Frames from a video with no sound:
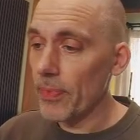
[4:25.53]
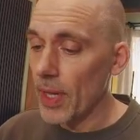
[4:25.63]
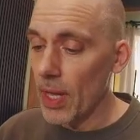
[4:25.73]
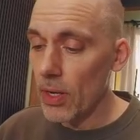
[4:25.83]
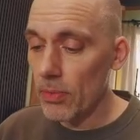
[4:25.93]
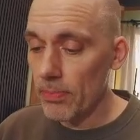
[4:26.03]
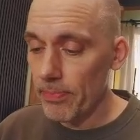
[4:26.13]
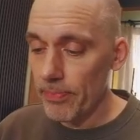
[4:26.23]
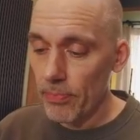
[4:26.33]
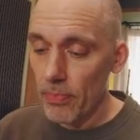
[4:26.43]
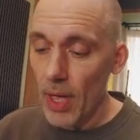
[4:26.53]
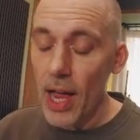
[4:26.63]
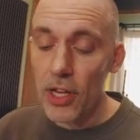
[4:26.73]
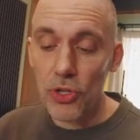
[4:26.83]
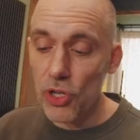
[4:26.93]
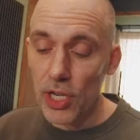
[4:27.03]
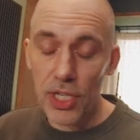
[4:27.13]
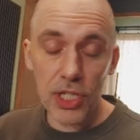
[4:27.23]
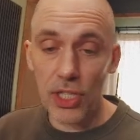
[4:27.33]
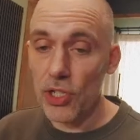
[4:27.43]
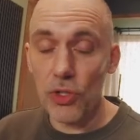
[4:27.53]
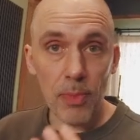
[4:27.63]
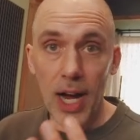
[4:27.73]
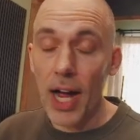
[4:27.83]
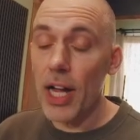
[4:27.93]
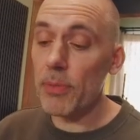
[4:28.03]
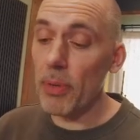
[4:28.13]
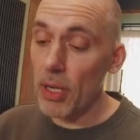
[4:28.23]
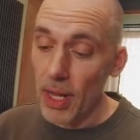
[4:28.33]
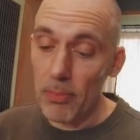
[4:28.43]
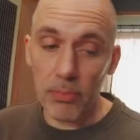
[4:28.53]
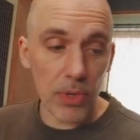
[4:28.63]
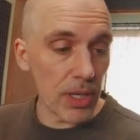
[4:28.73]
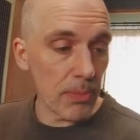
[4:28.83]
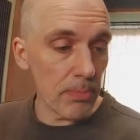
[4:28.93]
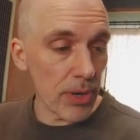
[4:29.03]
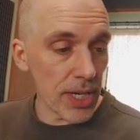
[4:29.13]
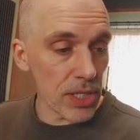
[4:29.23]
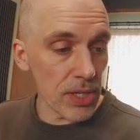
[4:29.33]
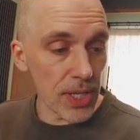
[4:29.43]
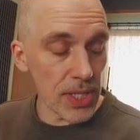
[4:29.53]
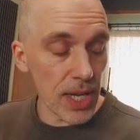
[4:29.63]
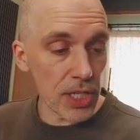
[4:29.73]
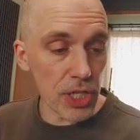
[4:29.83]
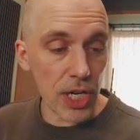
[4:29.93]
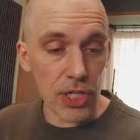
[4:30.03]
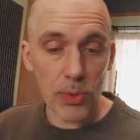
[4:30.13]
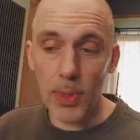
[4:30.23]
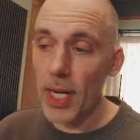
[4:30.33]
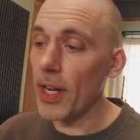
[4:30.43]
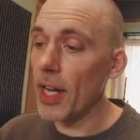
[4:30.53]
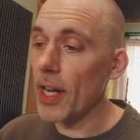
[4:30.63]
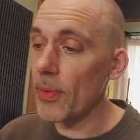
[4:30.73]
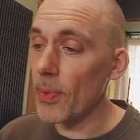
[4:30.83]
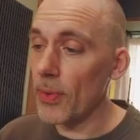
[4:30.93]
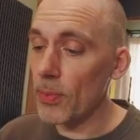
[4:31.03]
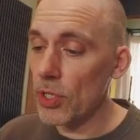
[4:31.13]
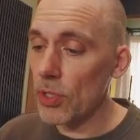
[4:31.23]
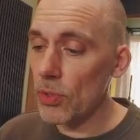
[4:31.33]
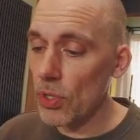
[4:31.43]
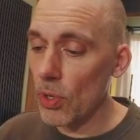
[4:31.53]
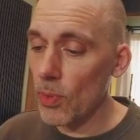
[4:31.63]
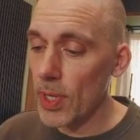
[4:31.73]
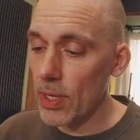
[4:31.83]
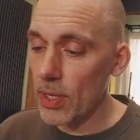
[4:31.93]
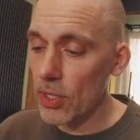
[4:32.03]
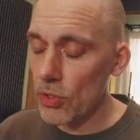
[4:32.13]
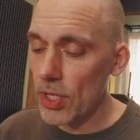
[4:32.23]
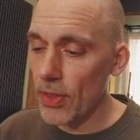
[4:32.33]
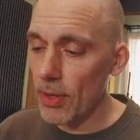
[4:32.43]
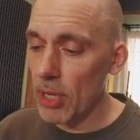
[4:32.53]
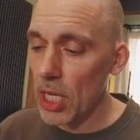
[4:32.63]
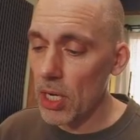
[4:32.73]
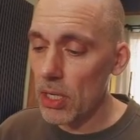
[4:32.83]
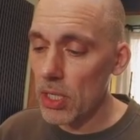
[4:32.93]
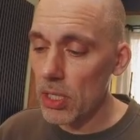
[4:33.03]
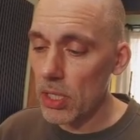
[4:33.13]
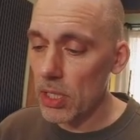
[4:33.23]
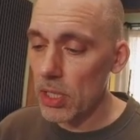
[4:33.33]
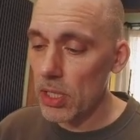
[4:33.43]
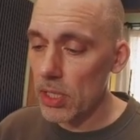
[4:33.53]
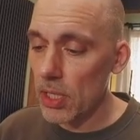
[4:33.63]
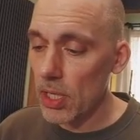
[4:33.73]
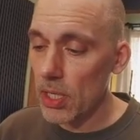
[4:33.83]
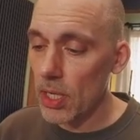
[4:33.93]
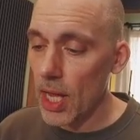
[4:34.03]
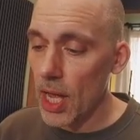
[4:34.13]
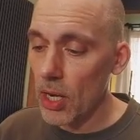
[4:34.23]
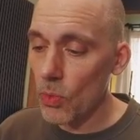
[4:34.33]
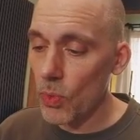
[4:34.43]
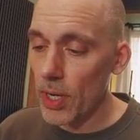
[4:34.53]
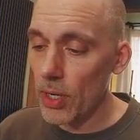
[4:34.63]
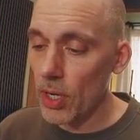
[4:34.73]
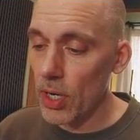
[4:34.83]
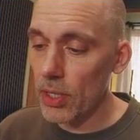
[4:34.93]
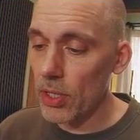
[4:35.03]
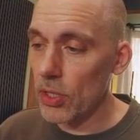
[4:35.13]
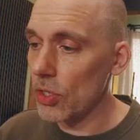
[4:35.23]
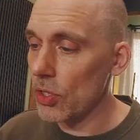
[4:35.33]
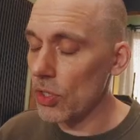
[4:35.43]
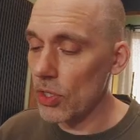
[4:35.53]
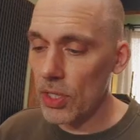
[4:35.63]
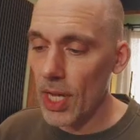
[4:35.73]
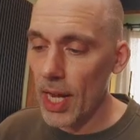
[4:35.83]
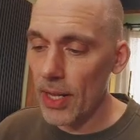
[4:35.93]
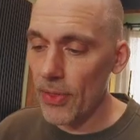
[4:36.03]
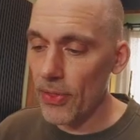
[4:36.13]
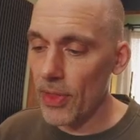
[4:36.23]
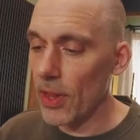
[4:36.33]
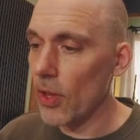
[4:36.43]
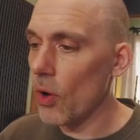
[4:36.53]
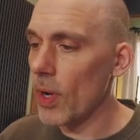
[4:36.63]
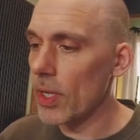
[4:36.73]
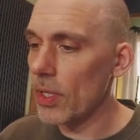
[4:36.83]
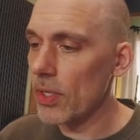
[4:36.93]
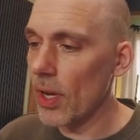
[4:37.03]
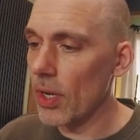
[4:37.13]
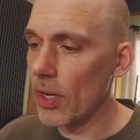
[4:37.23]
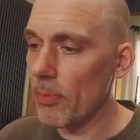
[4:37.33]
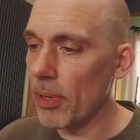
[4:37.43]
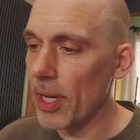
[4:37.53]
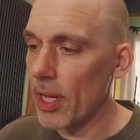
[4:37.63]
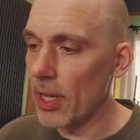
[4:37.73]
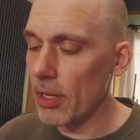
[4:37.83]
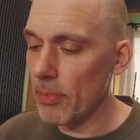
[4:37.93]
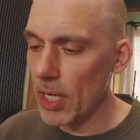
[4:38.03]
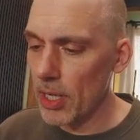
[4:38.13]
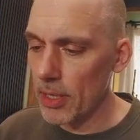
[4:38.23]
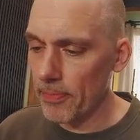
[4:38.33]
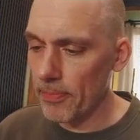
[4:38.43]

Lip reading: And I usually just use my eyes, but I'm going to press the sidechain so we can hear what we do. So we're using the mid, and we're going to dial in the low end. So I'm going to play a little bit here.